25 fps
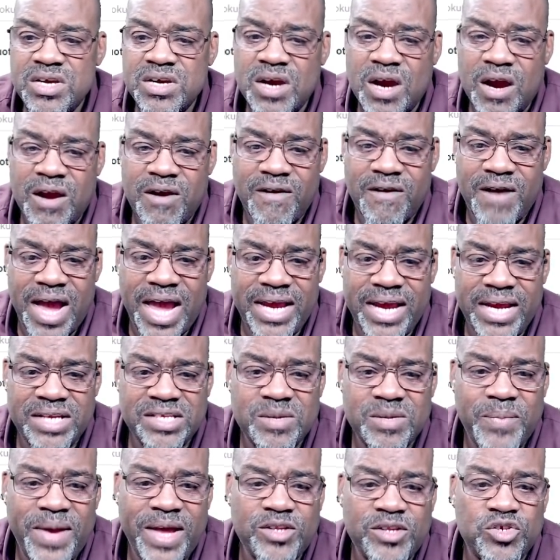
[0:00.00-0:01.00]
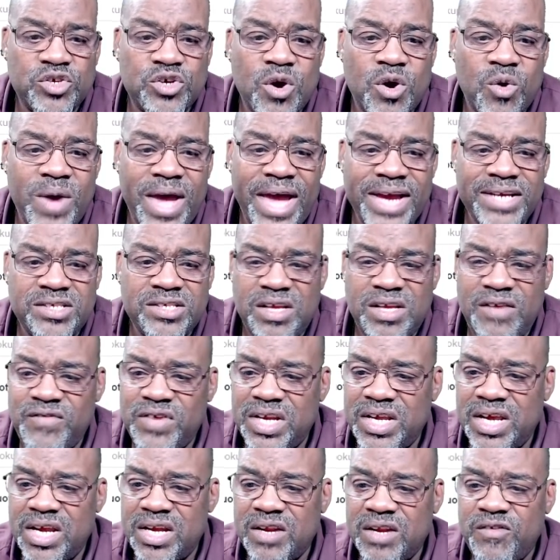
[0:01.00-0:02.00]
All right. It's about to go ex
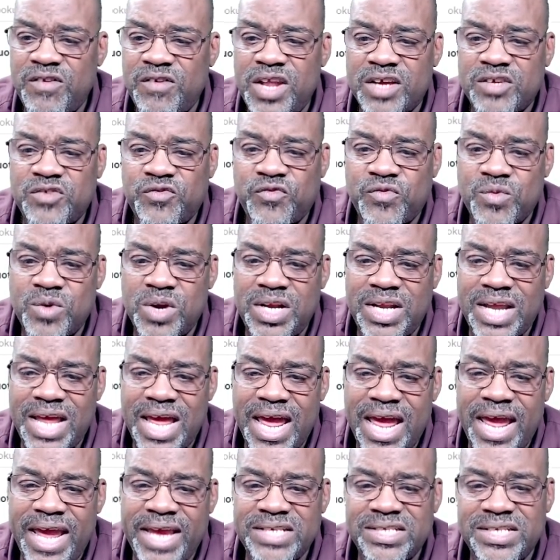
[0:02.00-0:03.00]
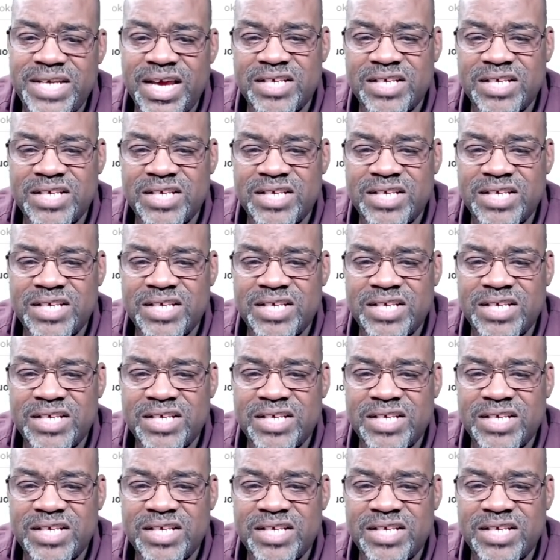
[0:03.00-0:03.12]
dividend in the next four days.